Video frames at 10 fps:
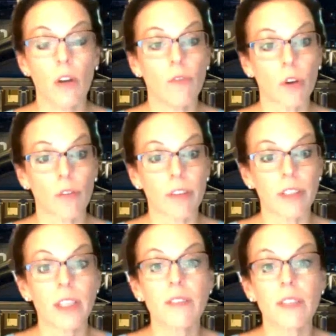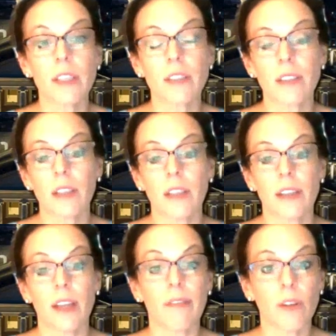Voter receives it,
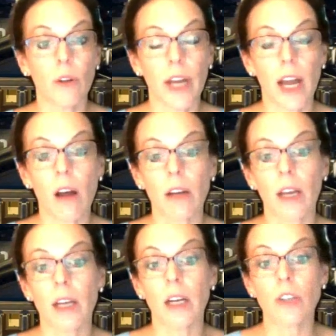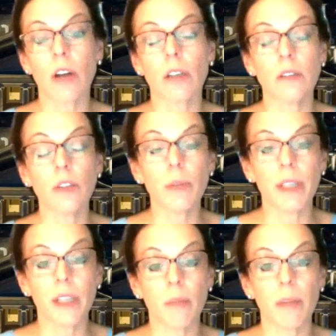they fill it out, and I'll talk a little bit
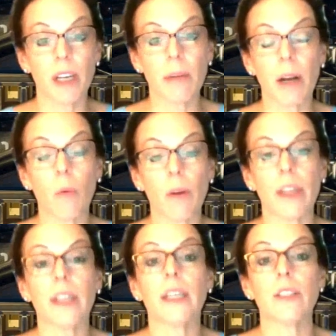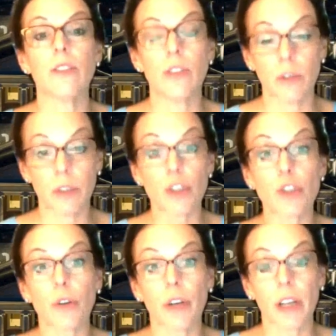in a minute about what they need to do to
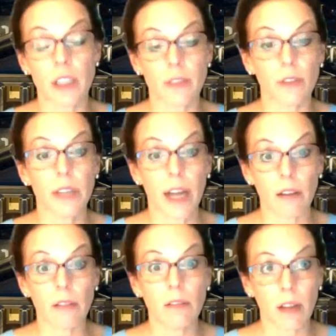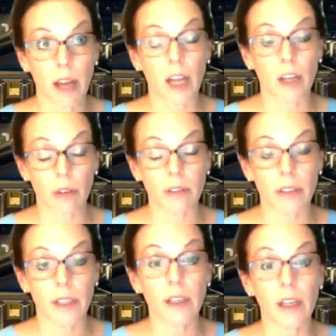ensure it gets filled out
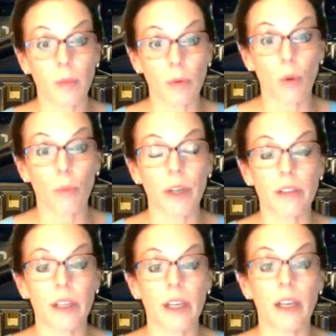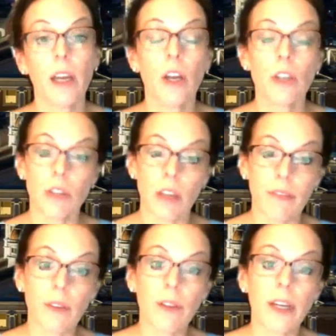accurately and appropriately. So they
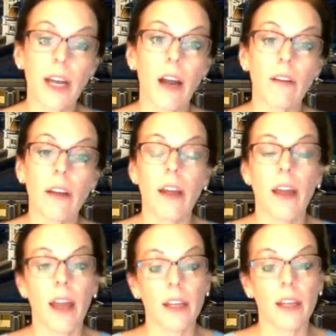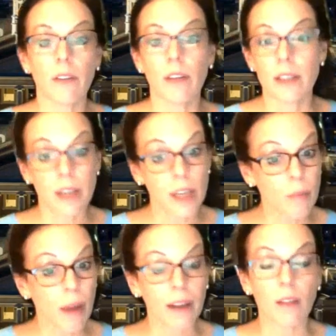fill it out, and either they send it
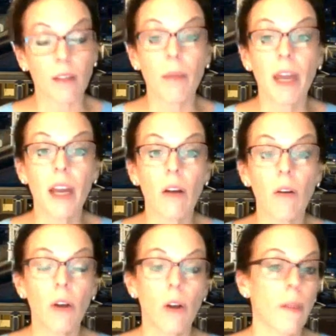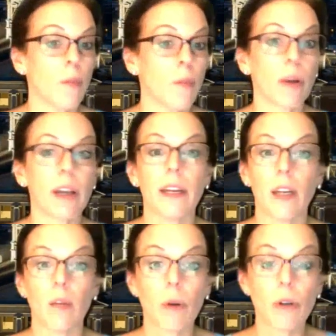back in the mail, they bring it
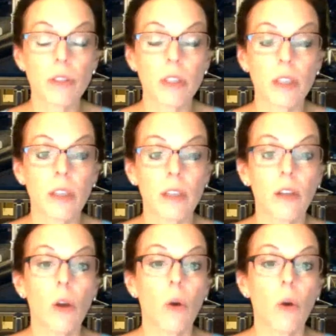in person,